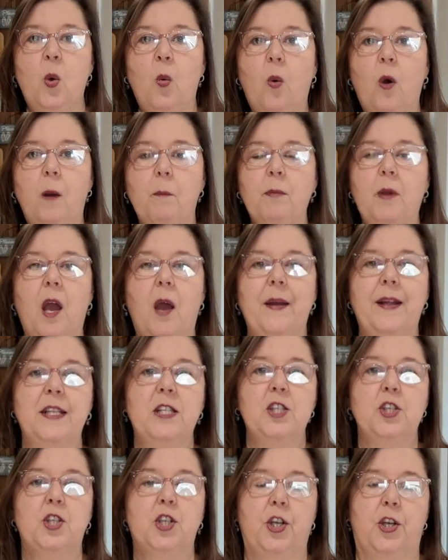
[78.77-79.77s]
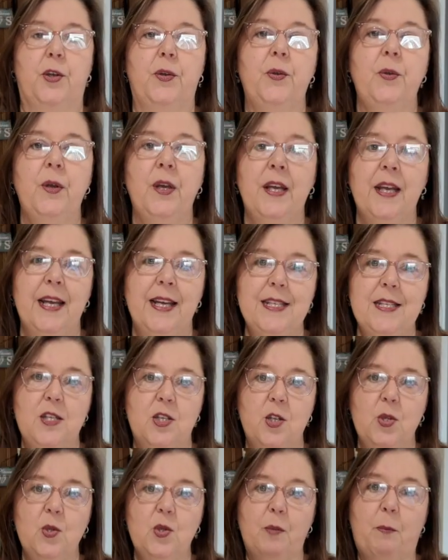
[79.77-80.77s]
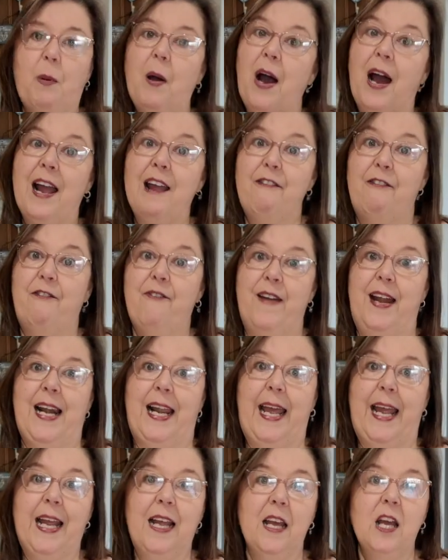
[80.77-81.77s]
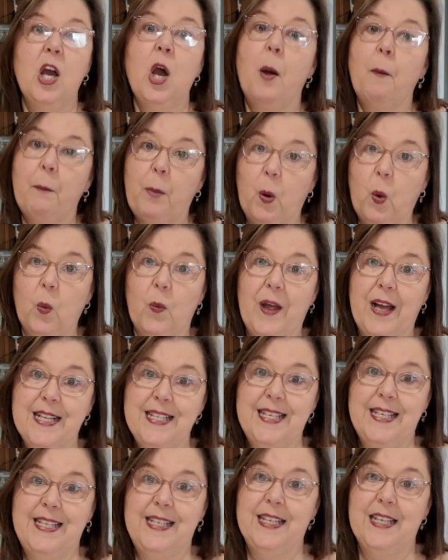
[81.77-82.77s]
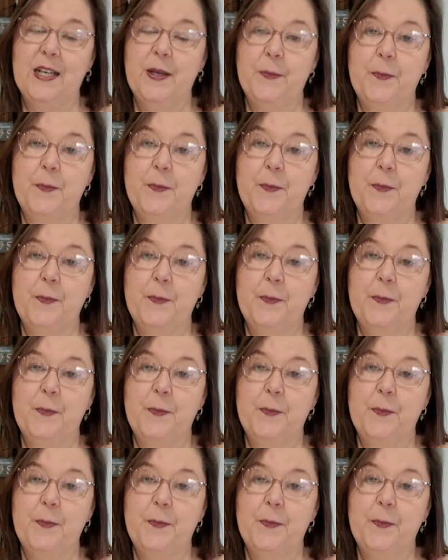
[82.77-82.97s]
What I'm going to do is do the pie filling, put that in